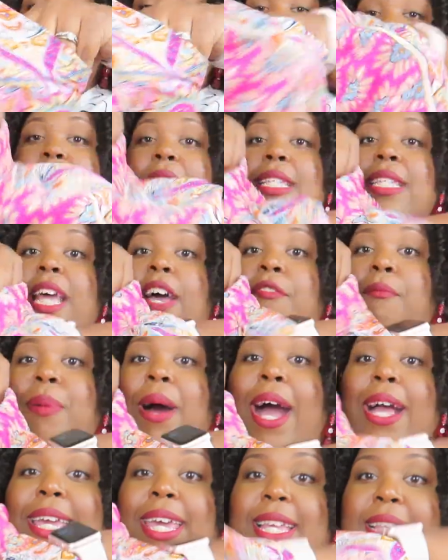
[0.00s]
And these have
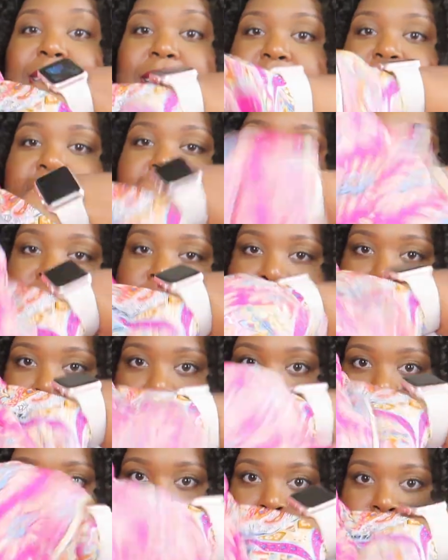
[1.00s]
pockets.
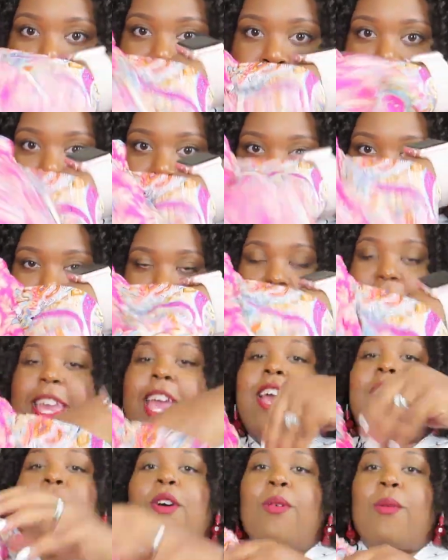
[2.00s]

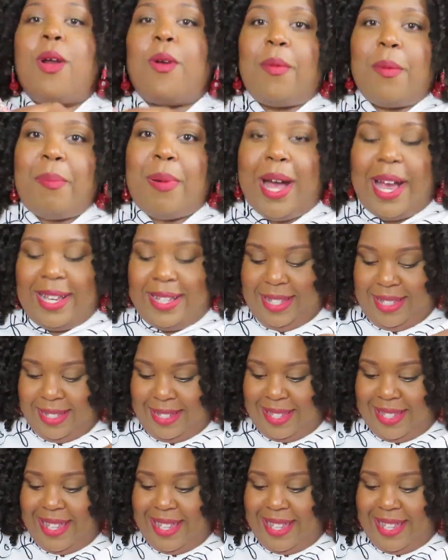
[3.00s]
Can't go wrong with pockets.